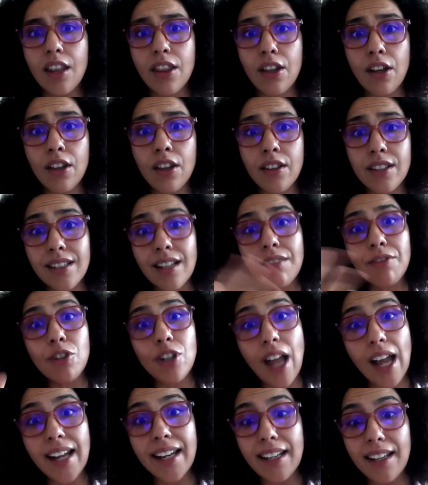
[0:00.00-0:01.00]
The
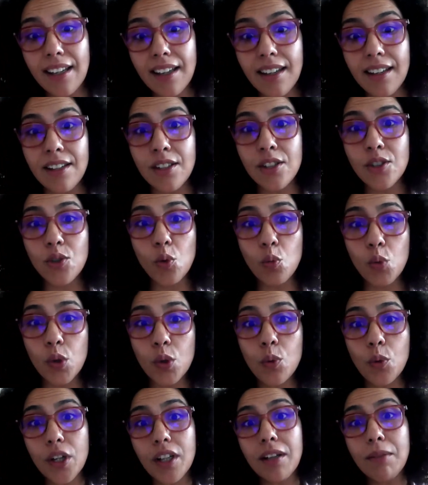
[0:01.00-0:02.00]
silver lining is
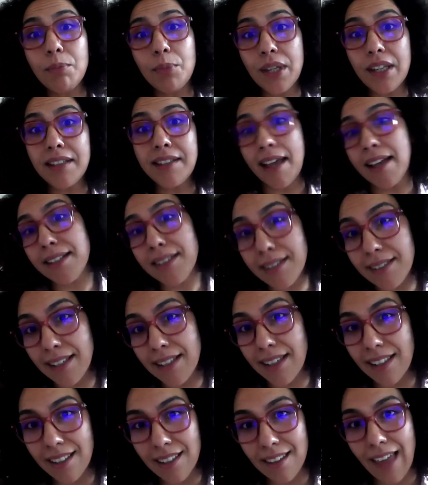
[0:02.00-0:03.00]
we will be
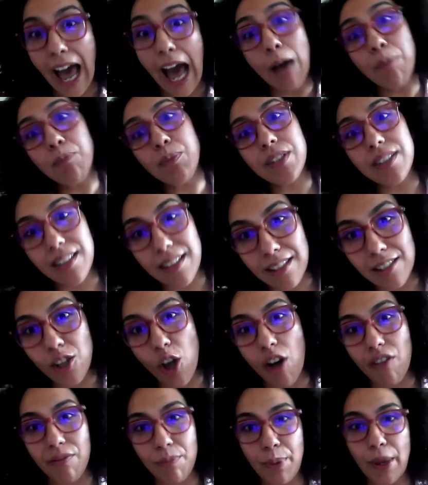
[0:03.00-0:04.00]
testing the absence
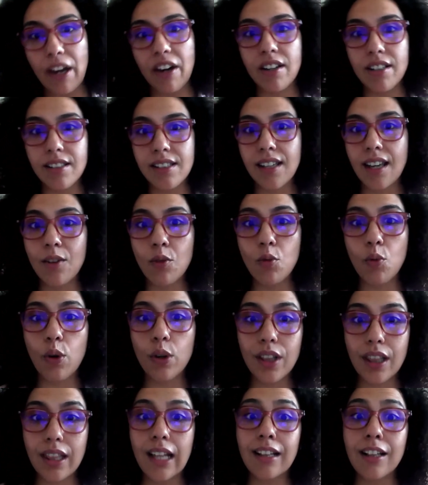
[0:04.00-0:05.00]
of parity and
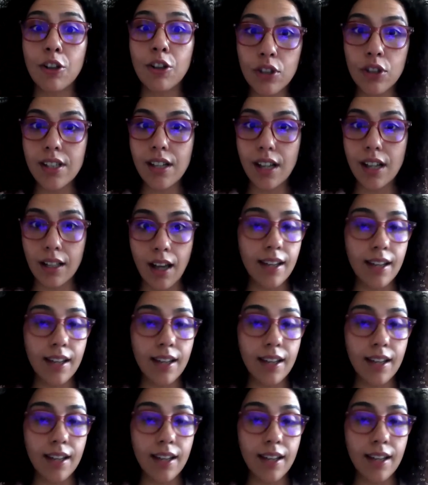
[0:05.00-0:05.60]
what that looks like.